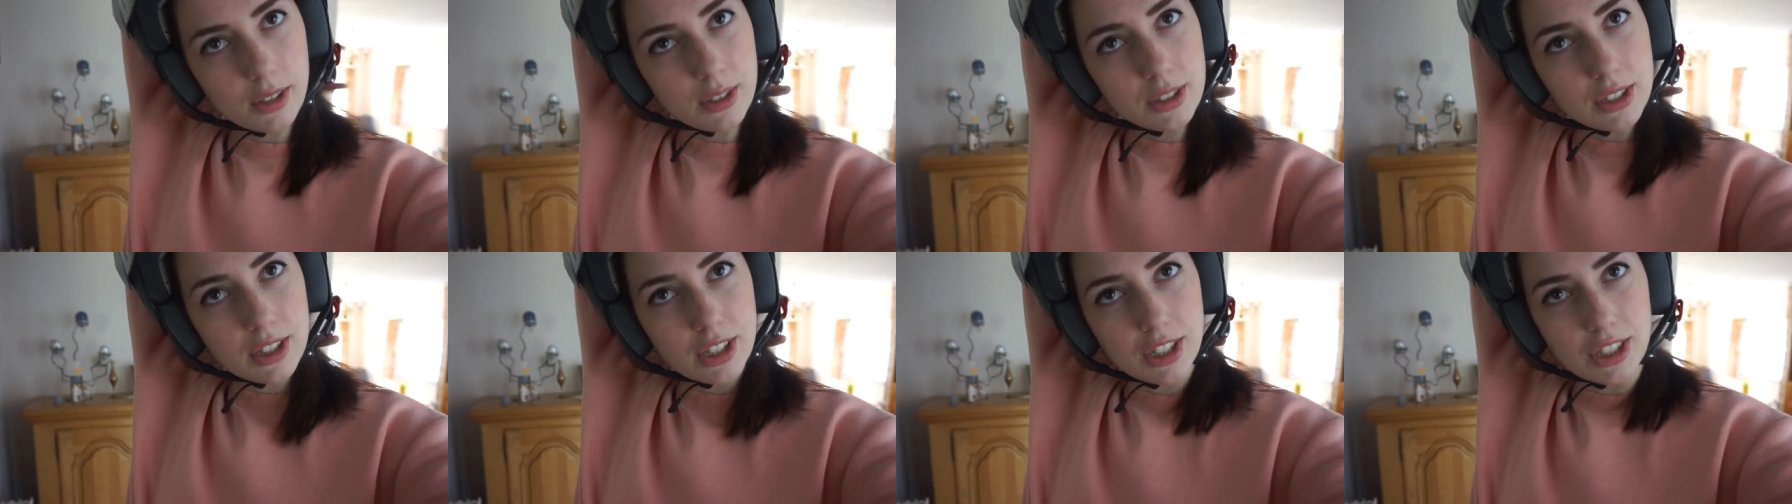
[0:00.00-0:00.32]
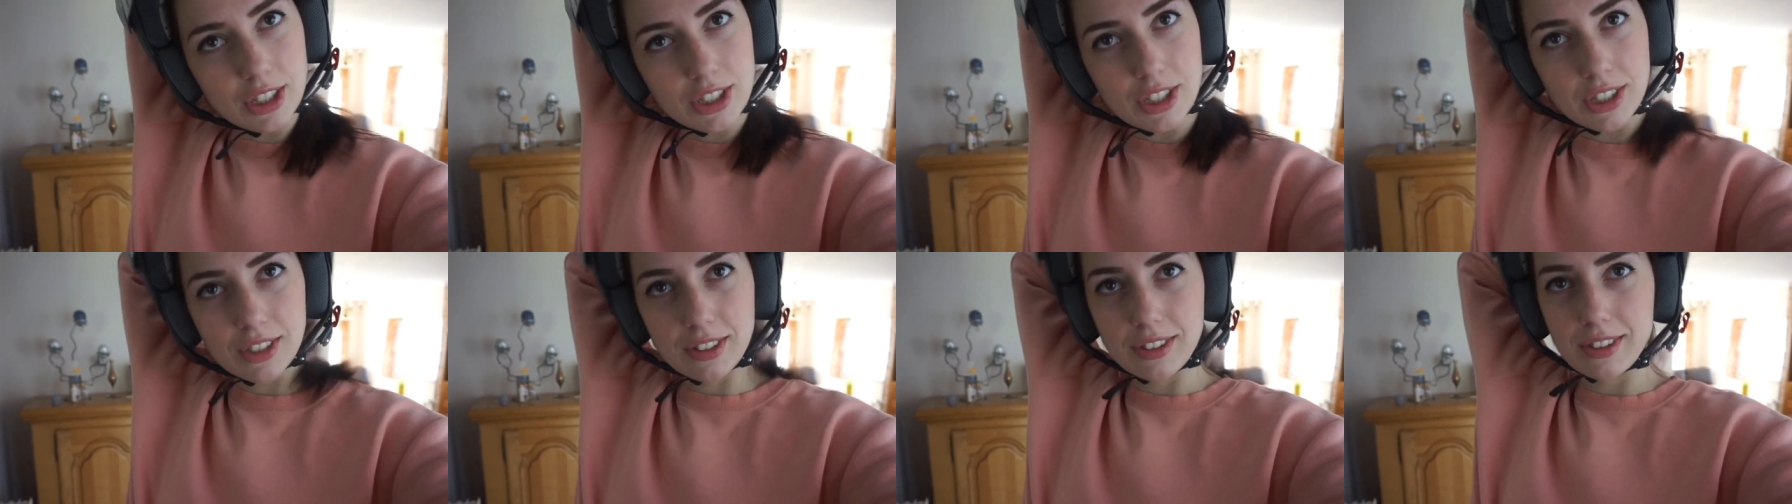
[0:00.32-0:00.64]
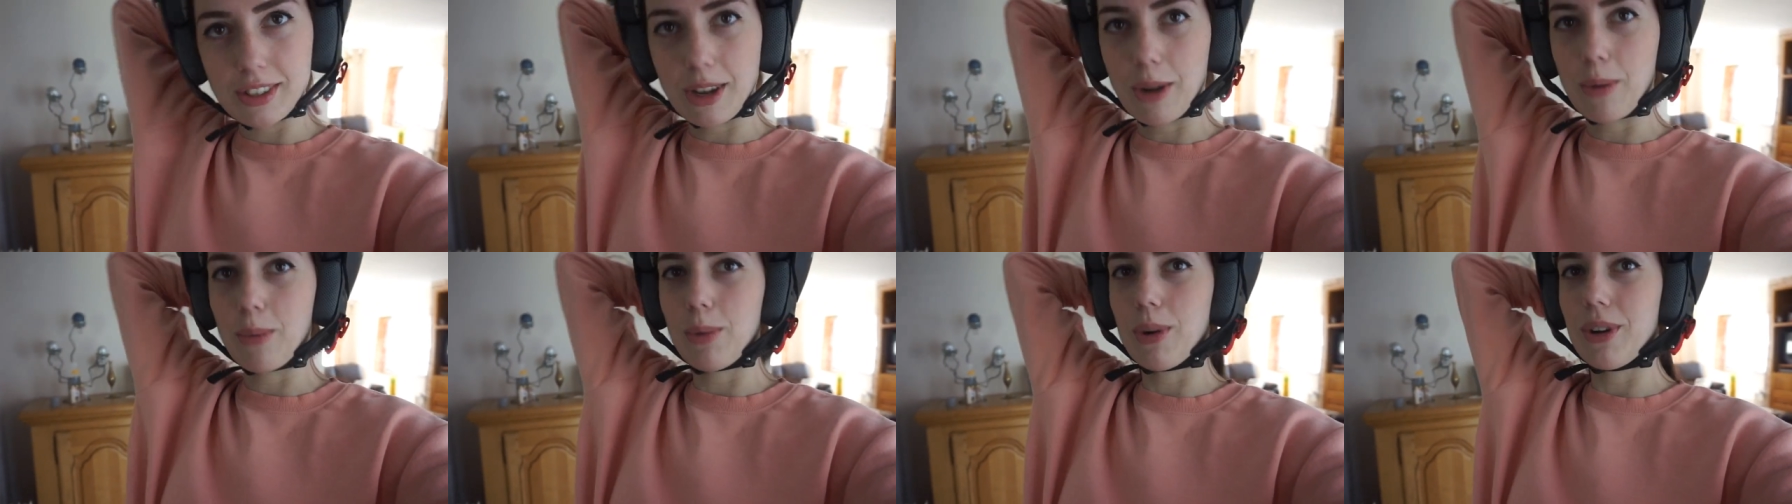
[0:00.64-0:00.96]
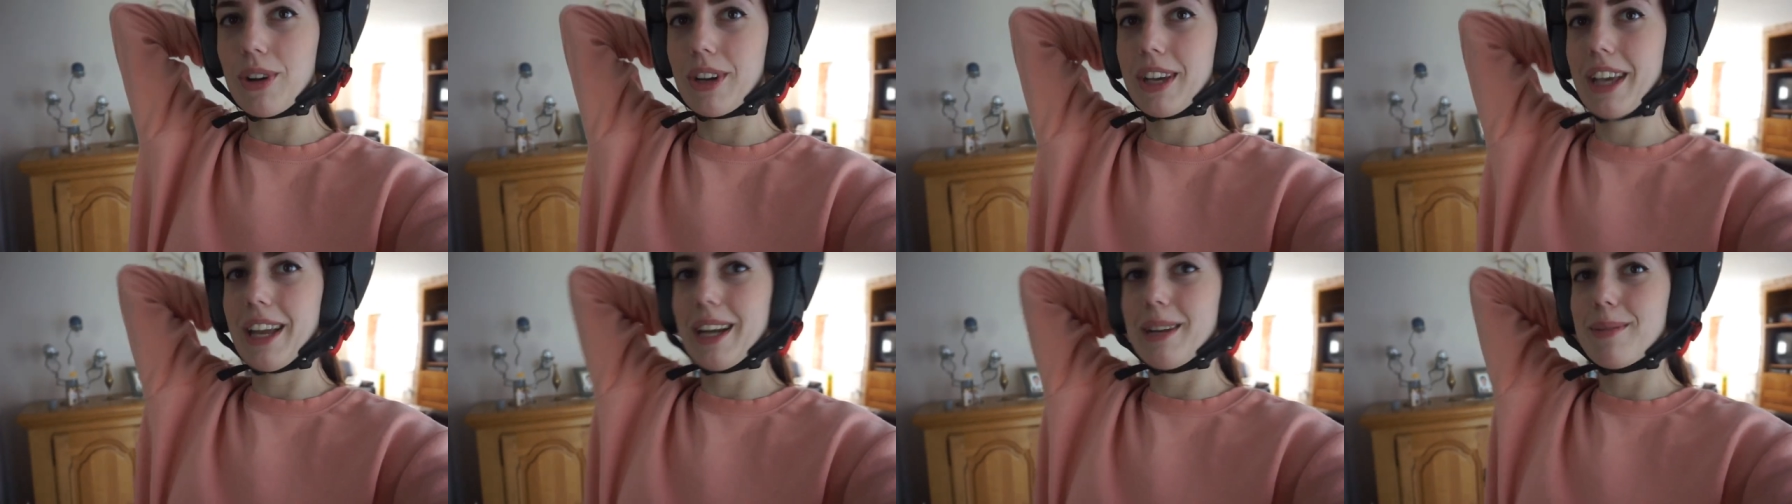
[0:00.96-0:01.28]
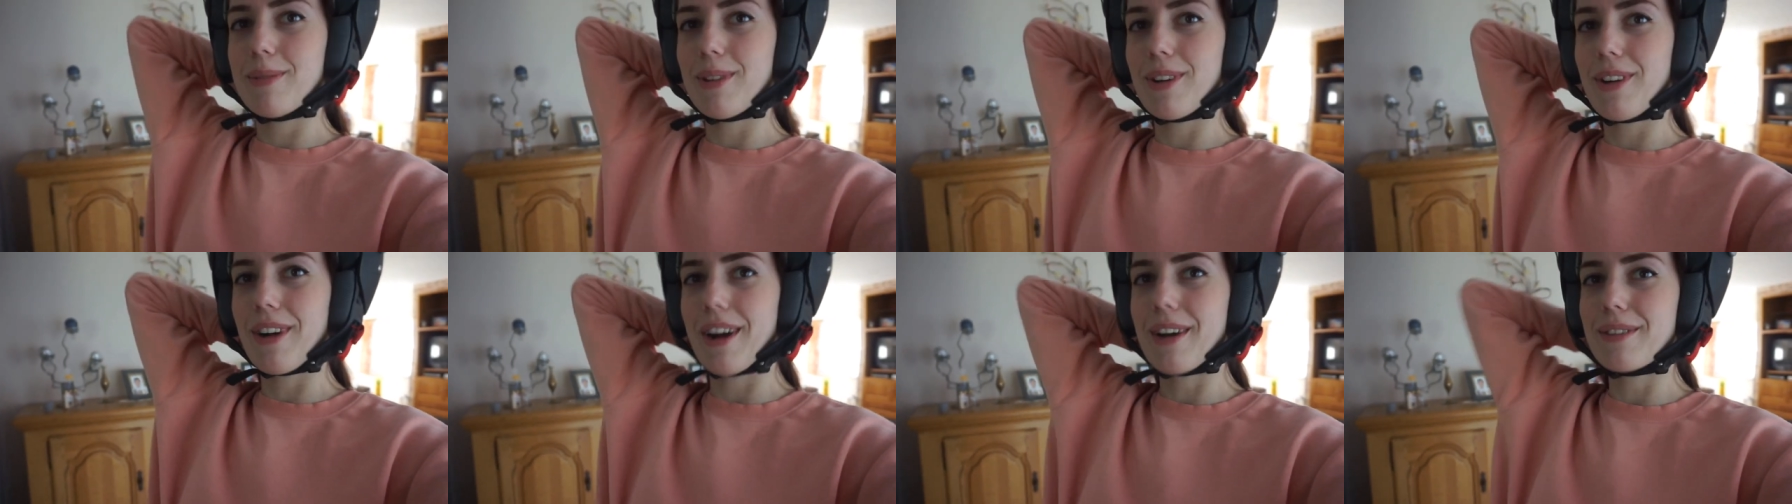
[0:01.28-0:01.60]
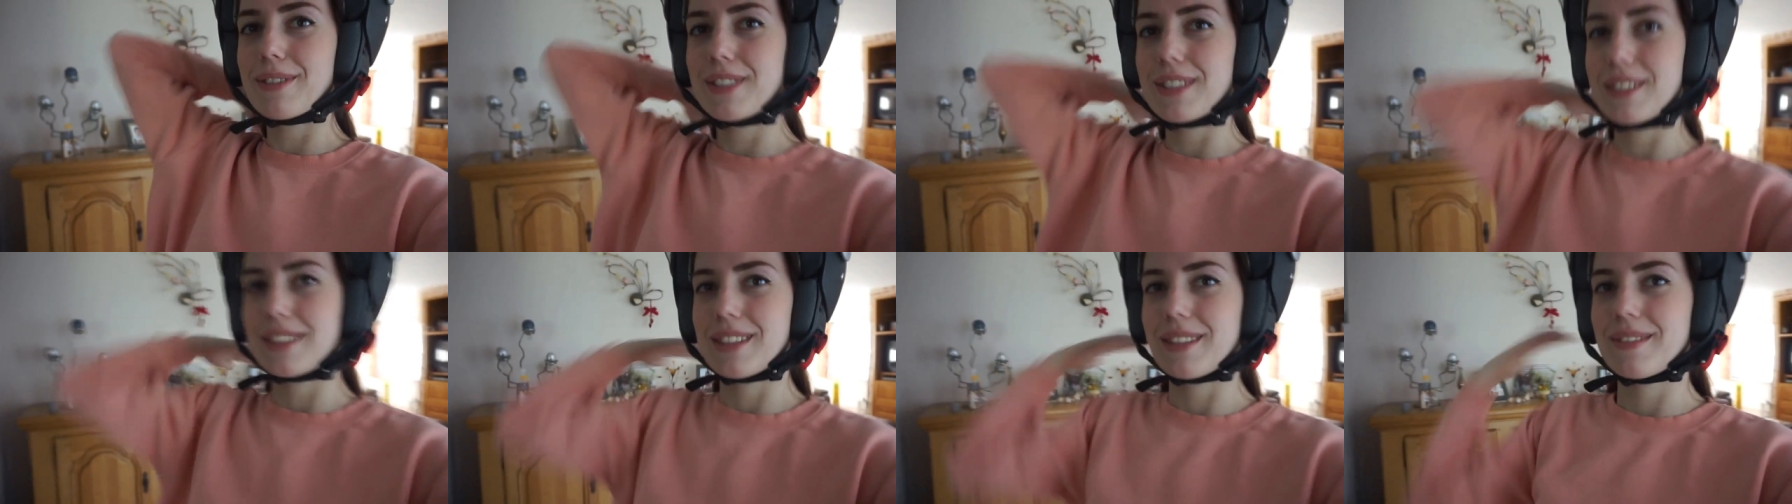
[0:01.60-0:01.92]
going to just not work anymore
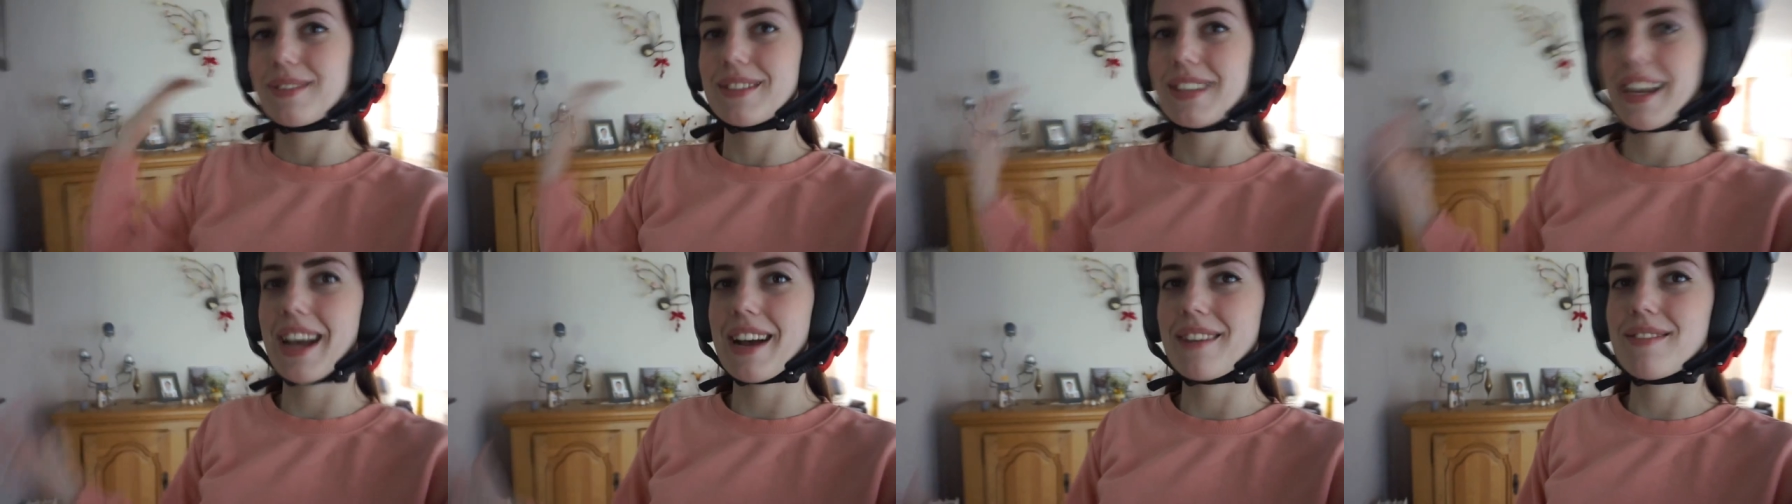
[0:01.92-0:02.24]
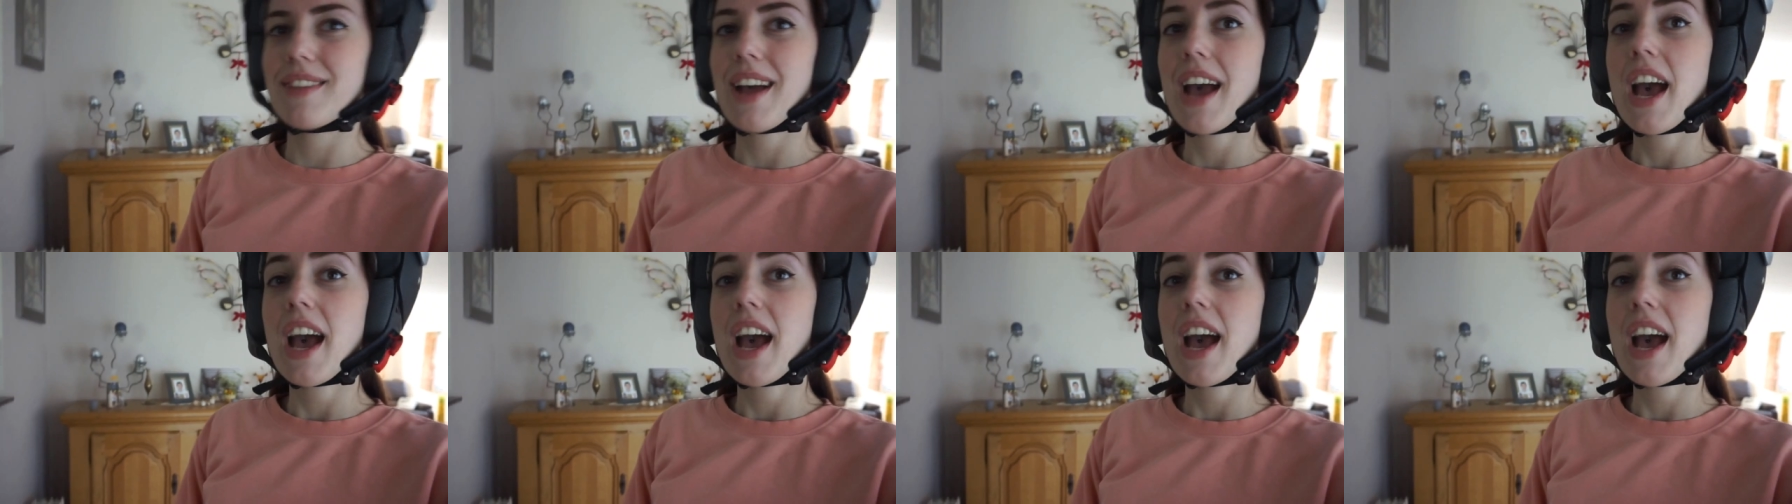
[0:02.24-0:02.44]
after some time.